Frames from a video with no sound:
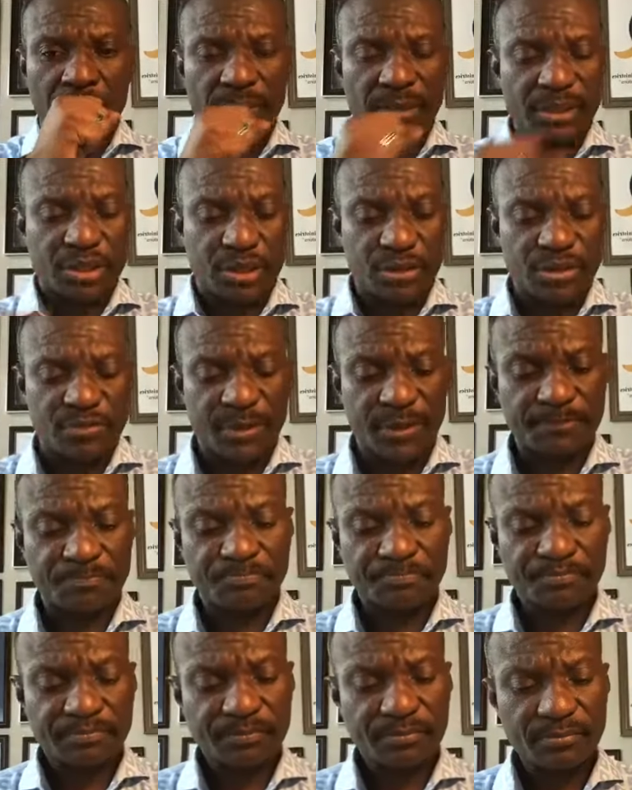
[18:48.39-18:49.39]
Excuse me.
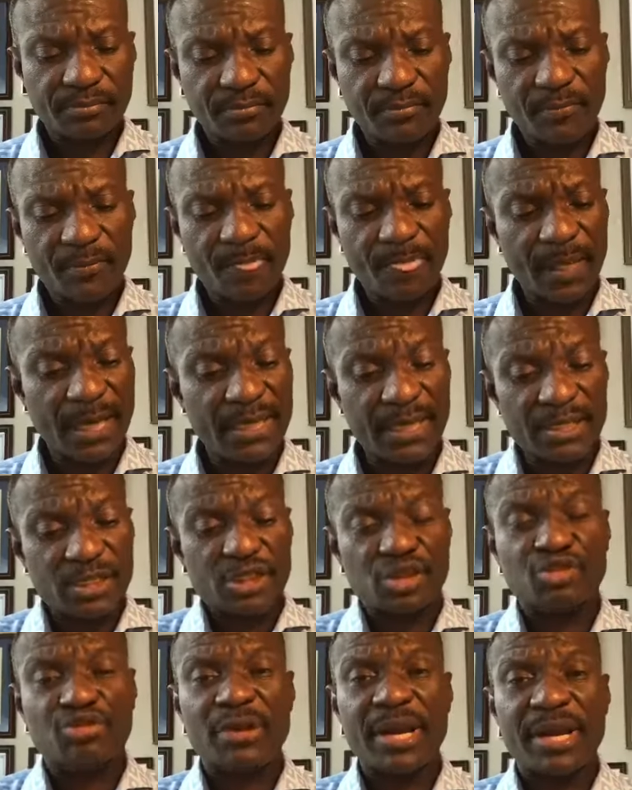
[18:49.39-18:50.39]
This
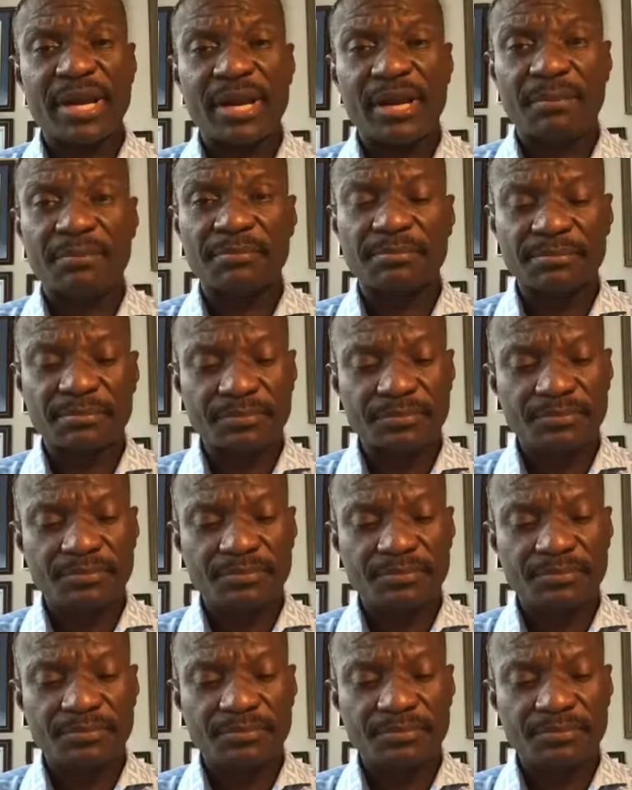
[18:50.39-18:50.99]
is straight up.